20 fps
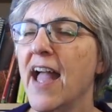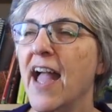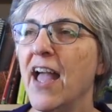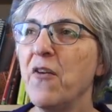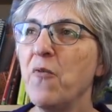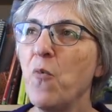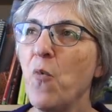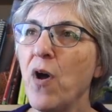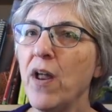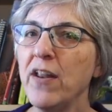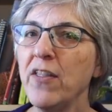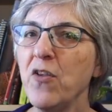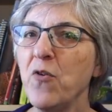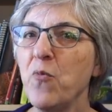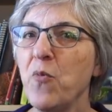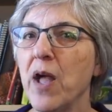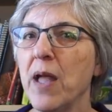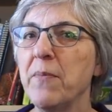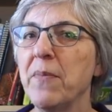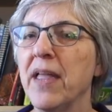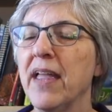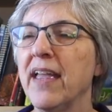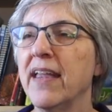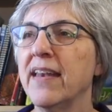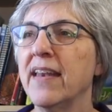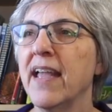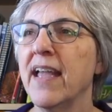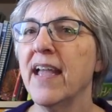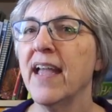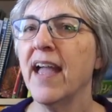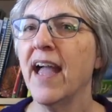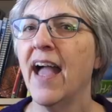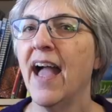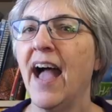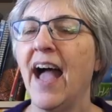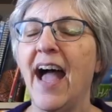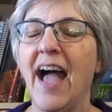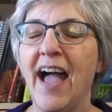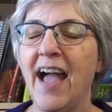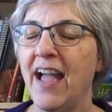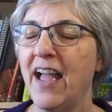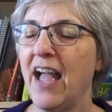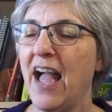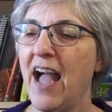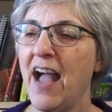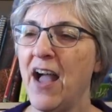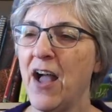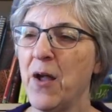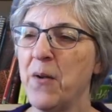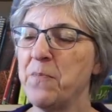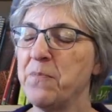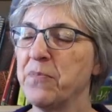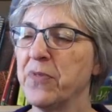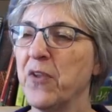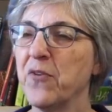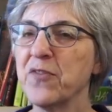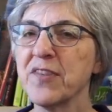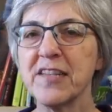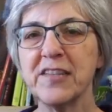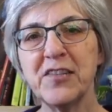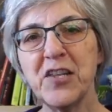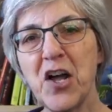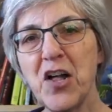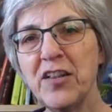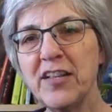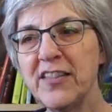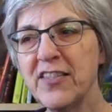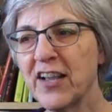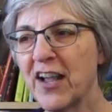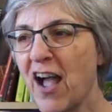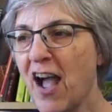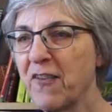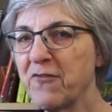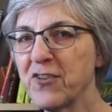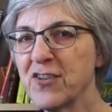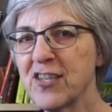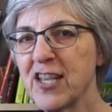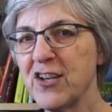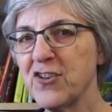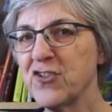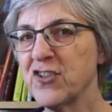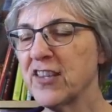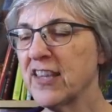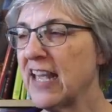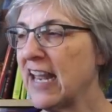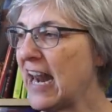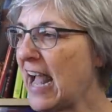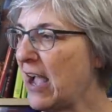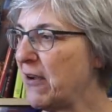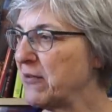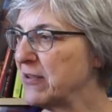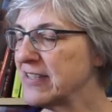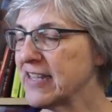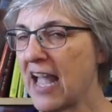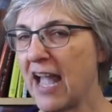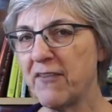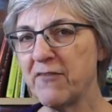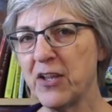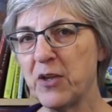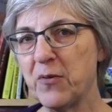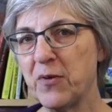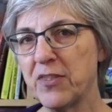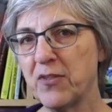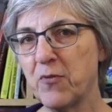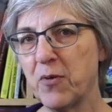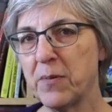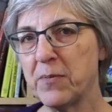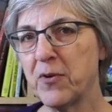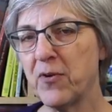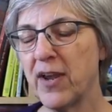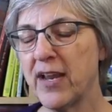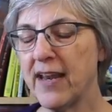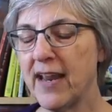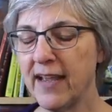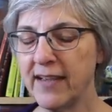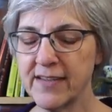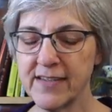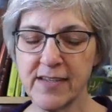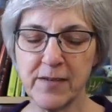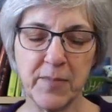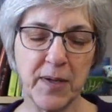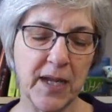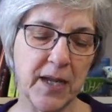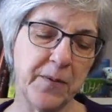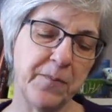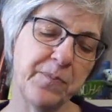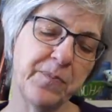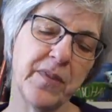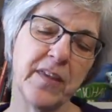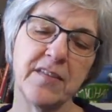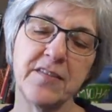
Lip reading: And one of the women, there was a lull in the conversation that I was having with the women right next to me.